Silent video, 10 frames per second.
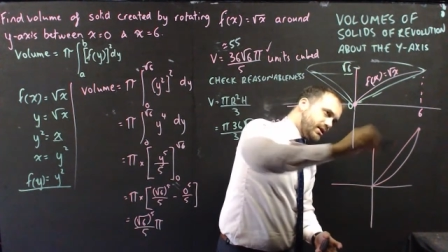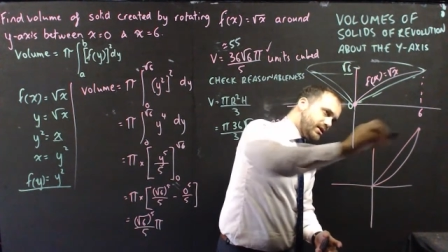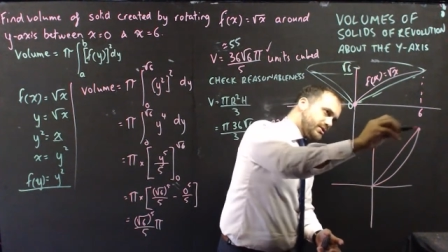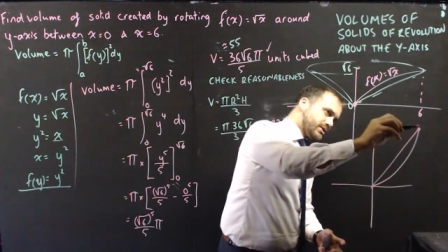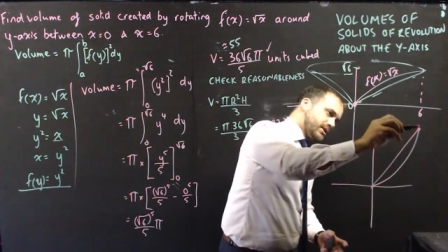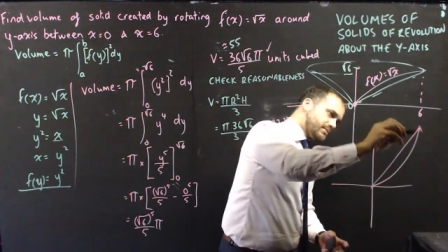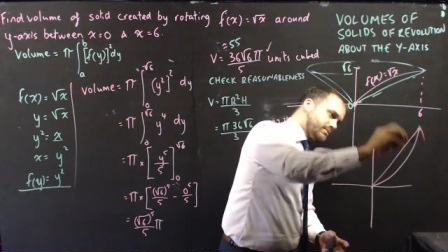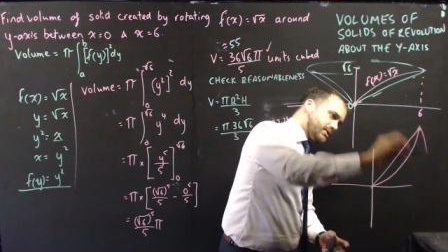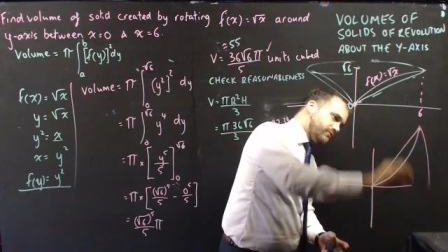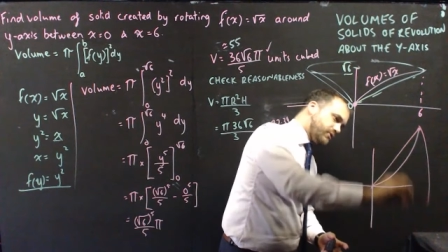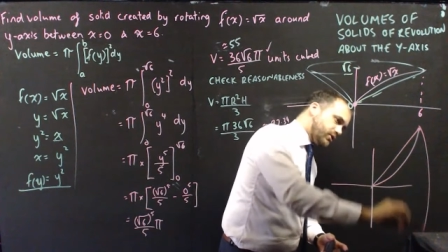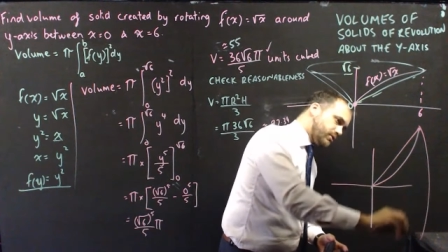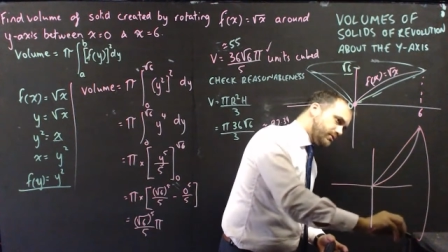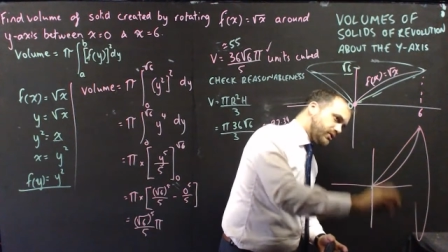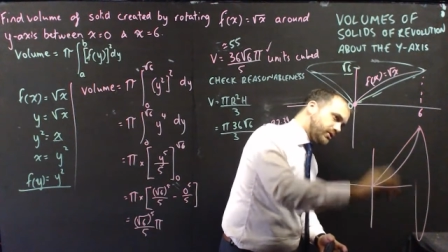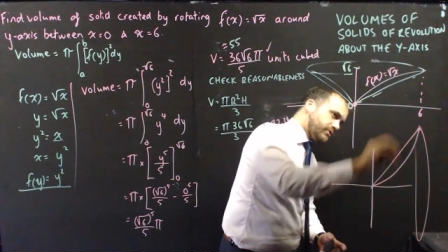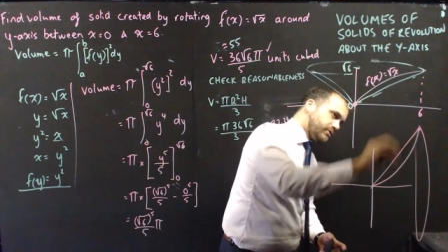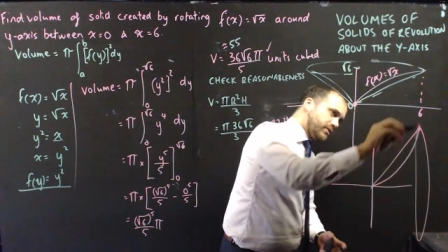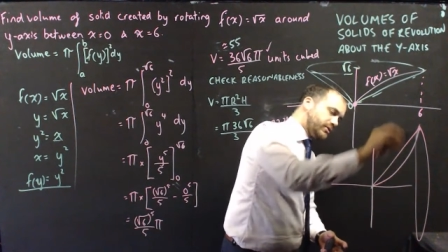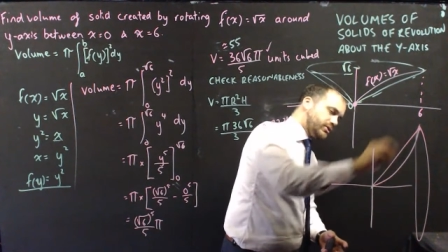here, so there's my volume of solid of
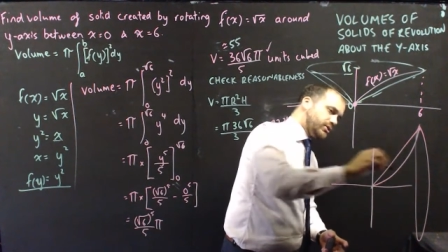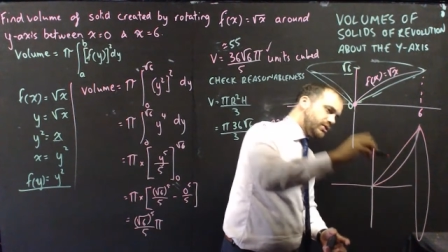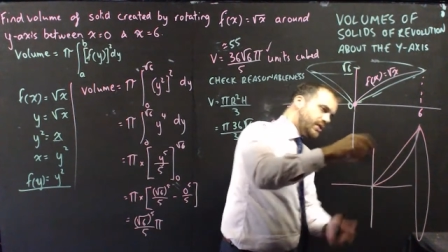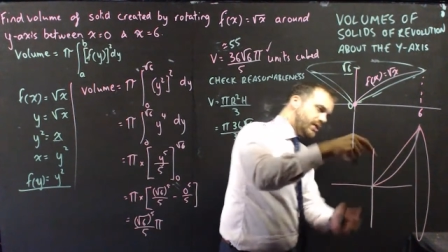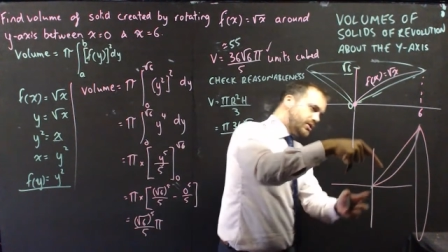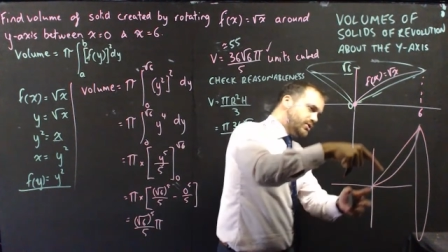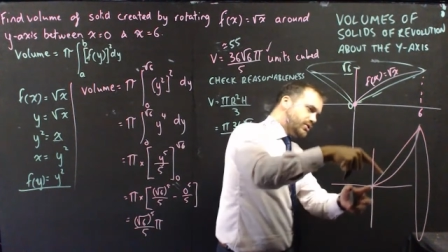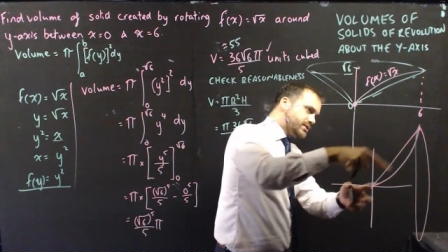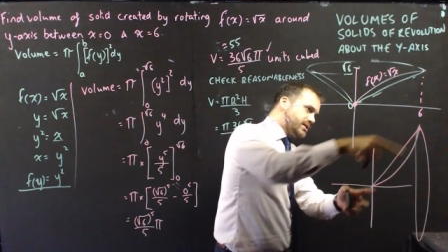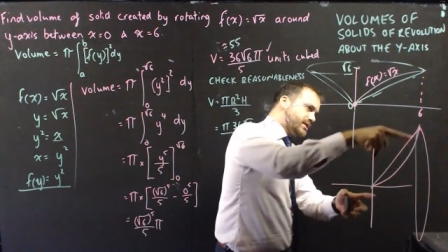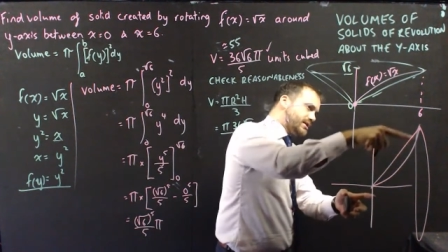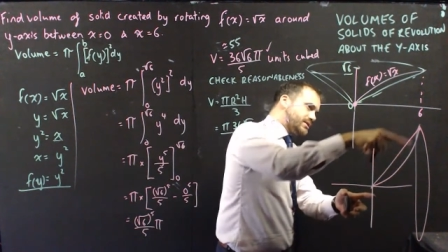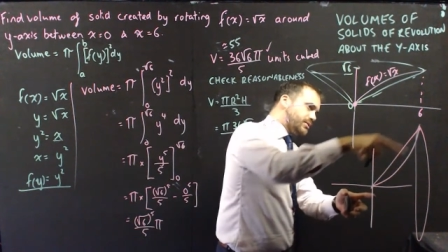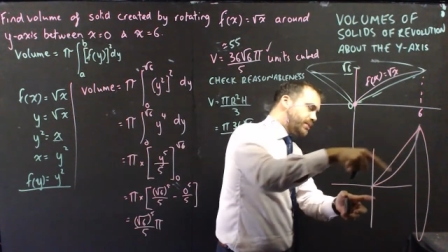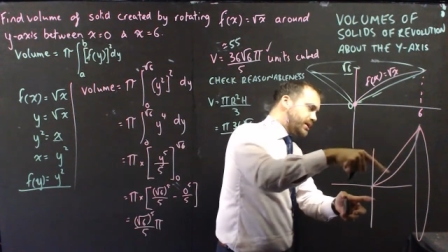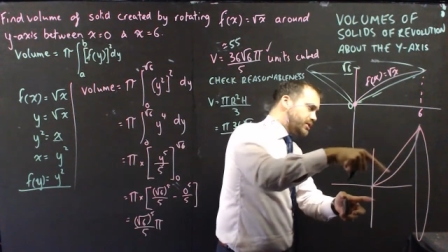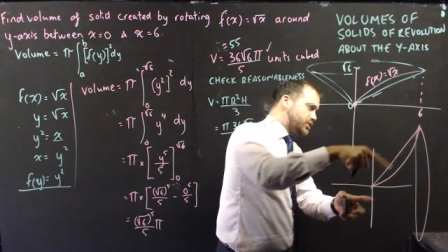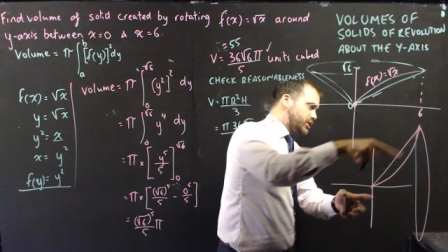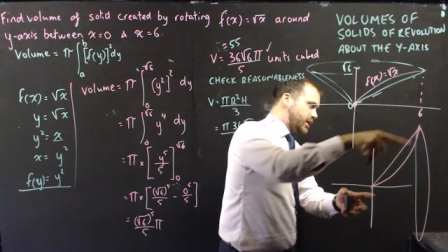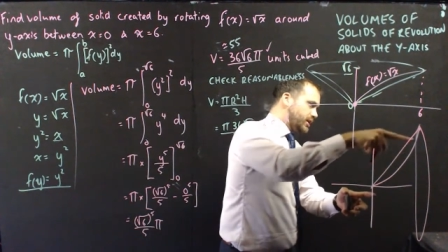revolution, you can see there's a big
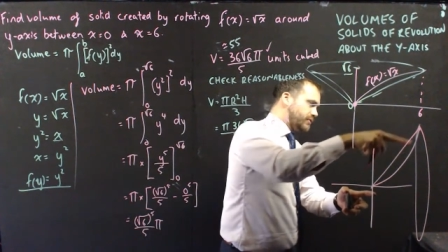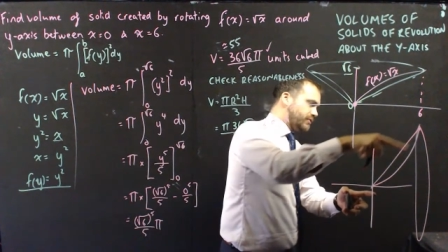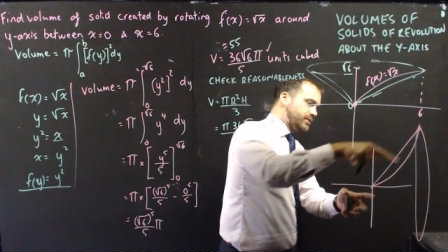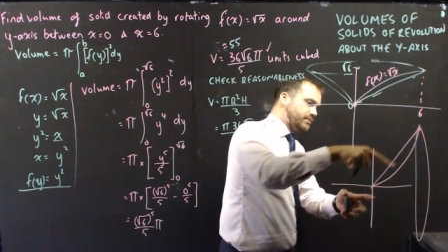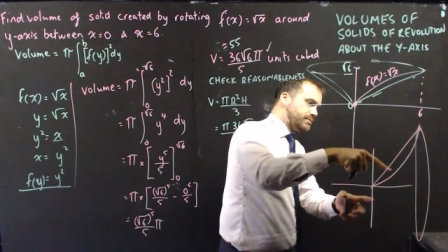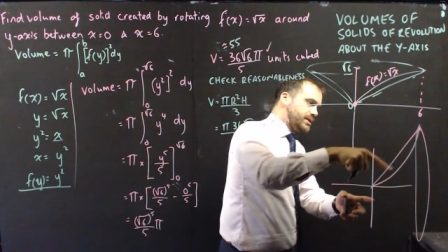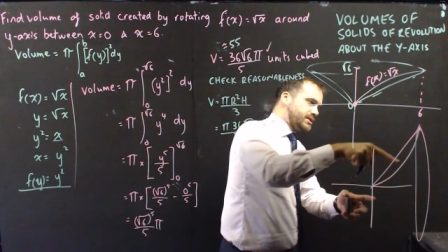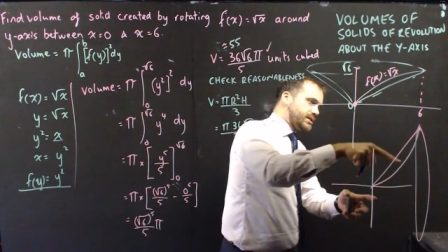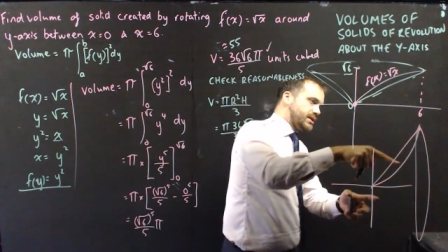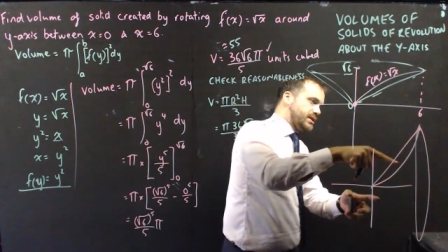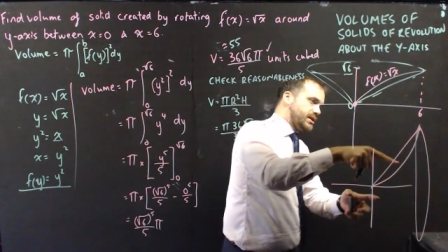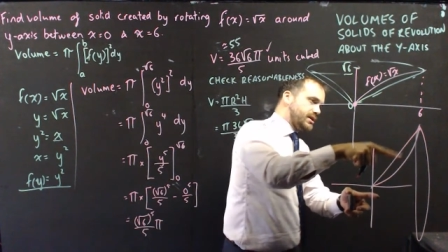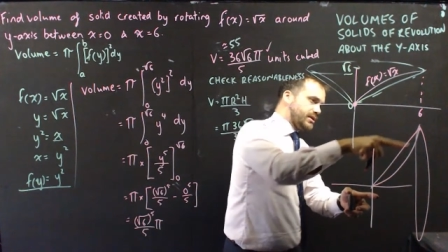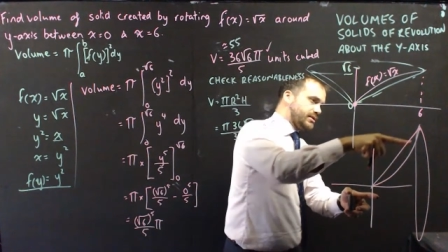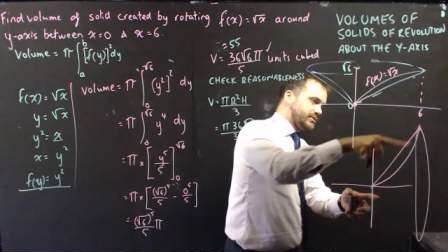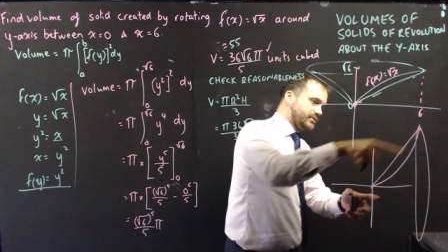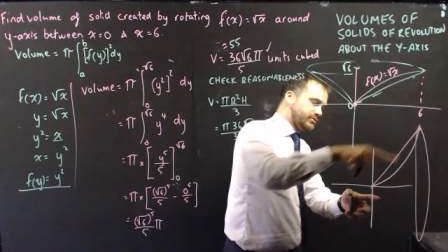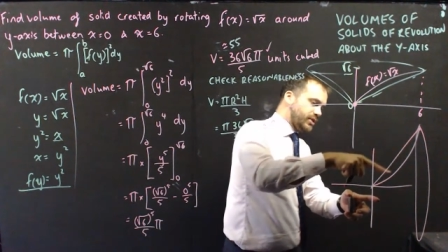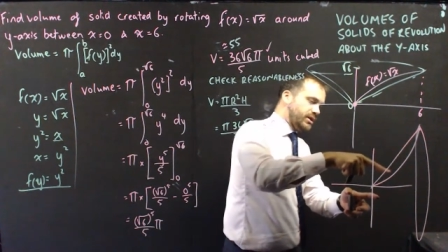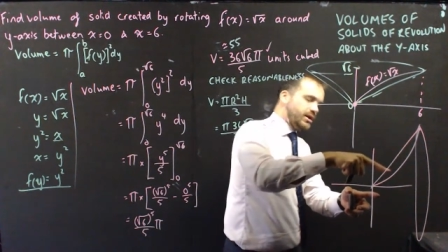chunk of it missing here,
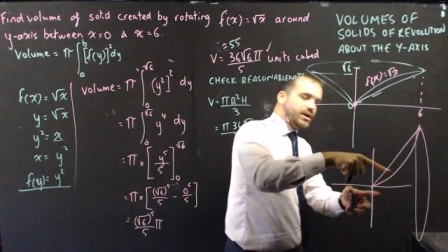right?